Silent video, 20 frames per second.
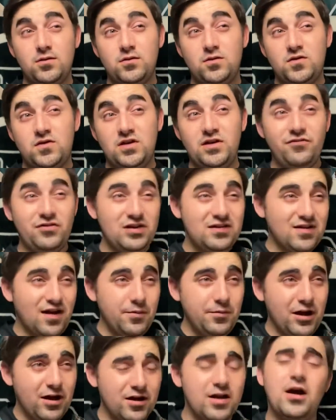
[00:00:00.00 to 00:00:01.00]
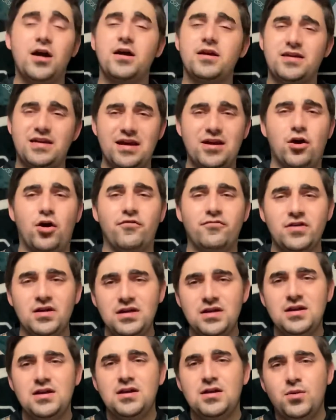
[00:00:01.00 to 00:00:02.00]
TV timeout? Kickoff.
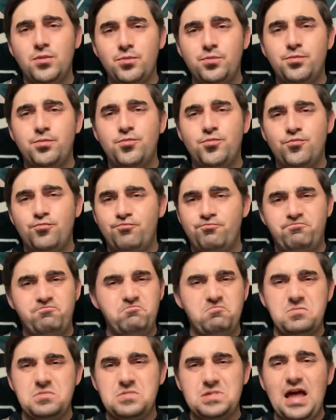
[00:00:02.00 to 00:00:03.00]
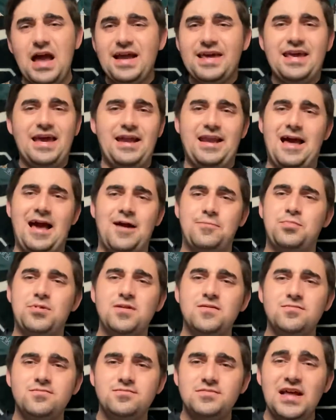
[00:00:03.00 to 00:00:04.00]
That can't
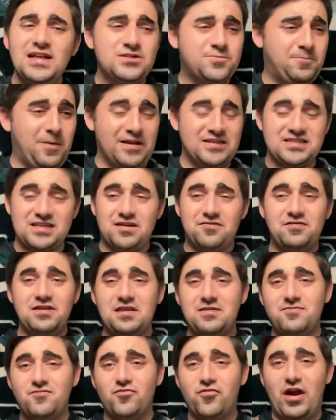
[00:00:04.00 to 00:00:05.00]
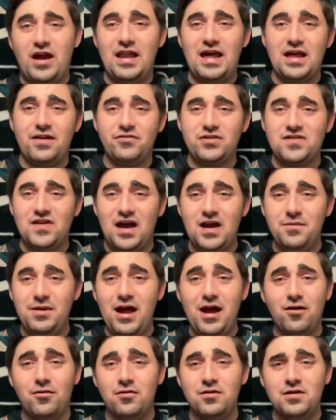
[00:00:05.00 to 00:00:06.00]
happen. That's basically right out of a
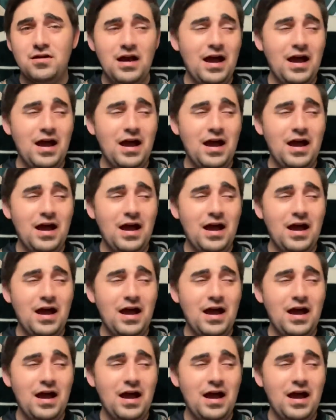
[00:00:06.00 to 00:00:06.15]
timeout.